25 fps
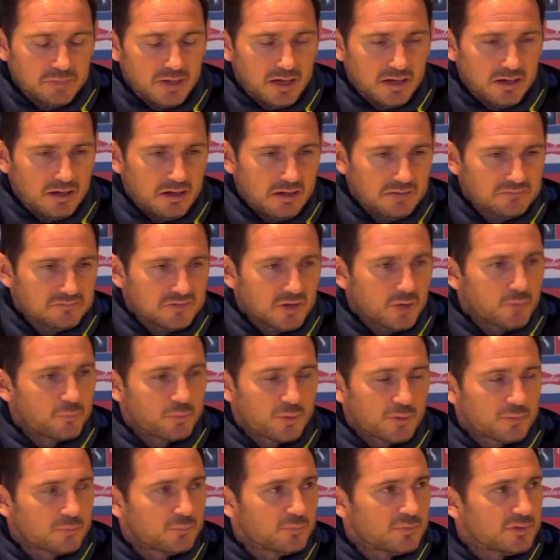But I have no
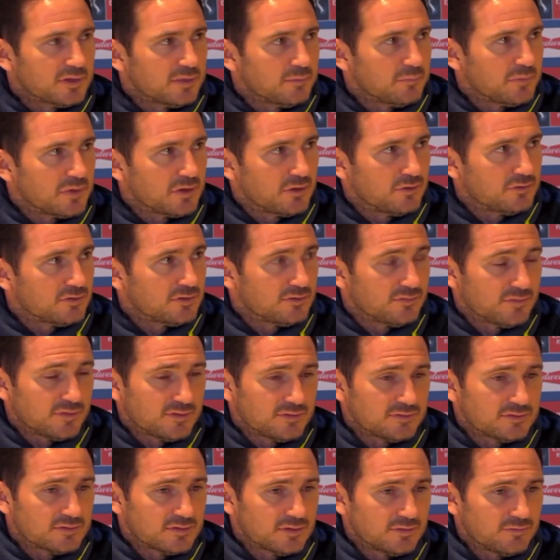problem with him, because
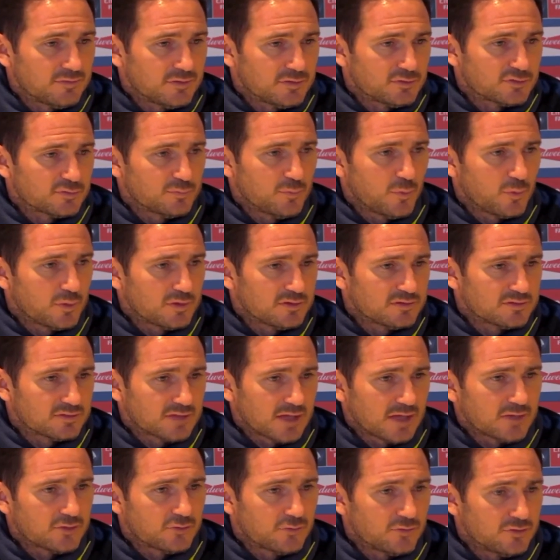if he's small in
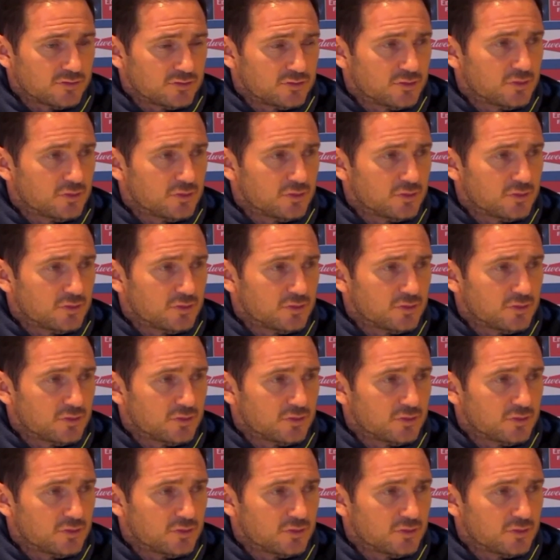stature,